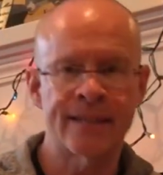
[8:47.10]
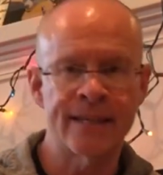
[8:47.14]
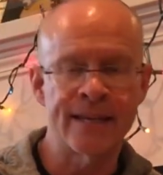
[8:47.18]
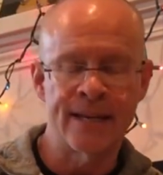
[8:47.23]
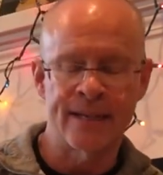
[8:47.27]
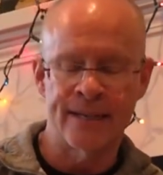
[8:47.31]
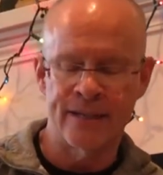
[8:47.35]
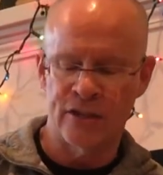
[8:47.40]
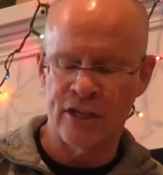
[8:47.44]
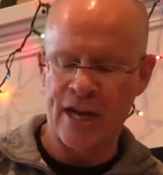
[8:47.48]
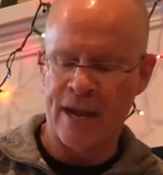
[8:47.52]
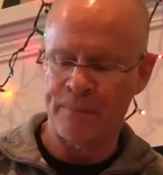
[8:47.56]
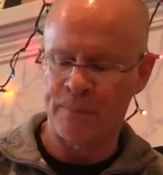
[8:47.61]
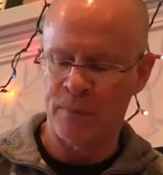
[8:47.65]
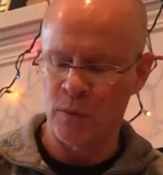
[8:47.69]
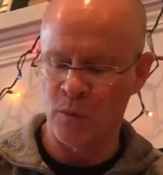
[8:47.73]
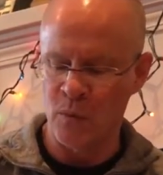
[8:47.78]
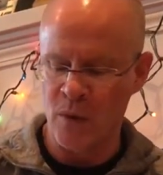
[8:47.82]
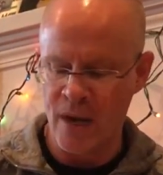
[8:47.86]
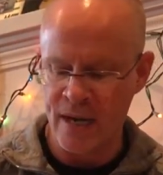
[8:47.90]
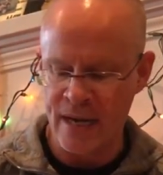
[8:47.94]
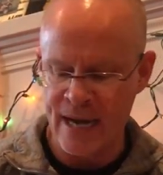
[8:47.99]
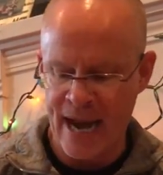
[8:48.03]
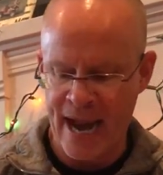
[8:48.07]
the end of chapter
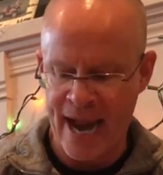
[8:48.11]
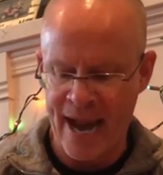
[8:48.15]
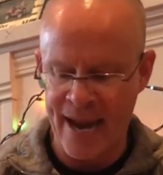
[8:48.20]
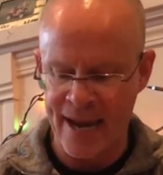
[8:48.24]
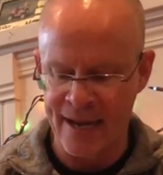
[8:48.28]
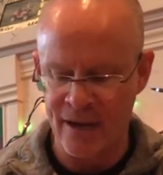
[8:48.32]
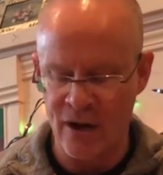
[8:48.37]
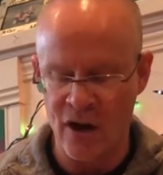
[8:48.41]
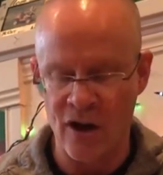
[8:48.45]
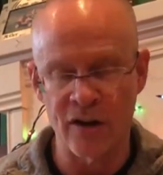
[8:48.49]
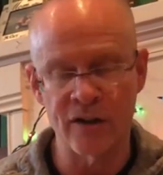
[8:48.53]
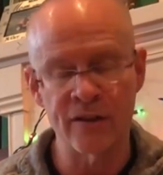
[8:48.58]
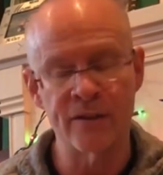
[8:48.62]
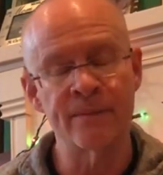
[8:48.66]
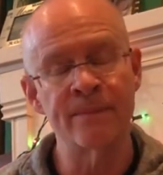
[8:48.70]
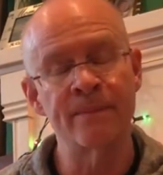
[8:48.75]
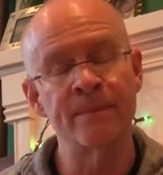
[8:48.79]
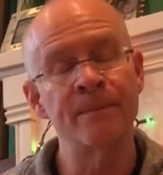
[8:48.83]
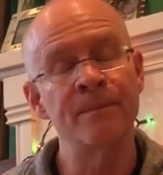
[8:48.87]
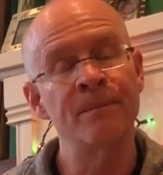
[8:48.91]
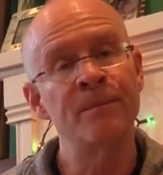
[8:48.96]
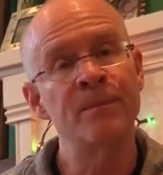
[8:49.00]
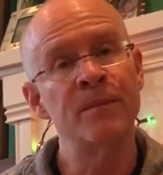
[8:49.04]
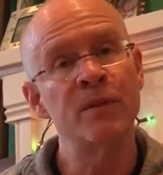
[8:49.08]
1 and our
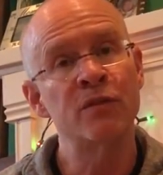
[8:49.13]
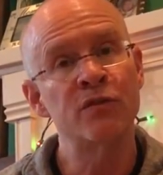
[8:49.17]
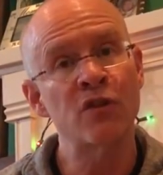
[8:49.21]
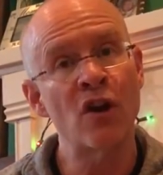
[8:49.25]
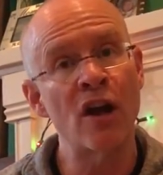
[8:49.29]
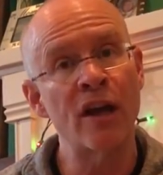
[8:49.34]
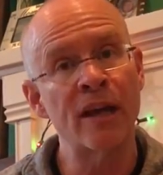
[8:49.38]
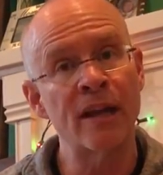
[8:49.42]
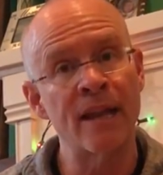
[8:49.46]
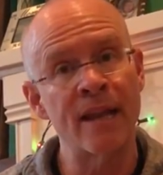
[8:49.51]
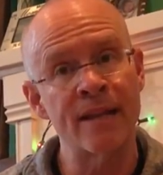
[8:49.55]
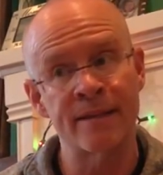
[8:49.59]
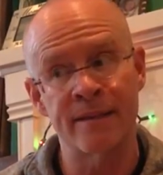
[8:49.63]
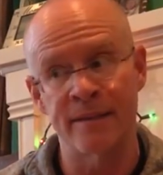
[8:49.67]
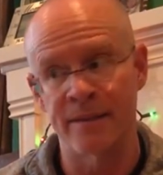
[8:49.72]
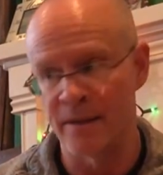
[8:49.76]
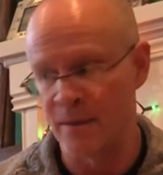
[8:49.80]
drawing lesson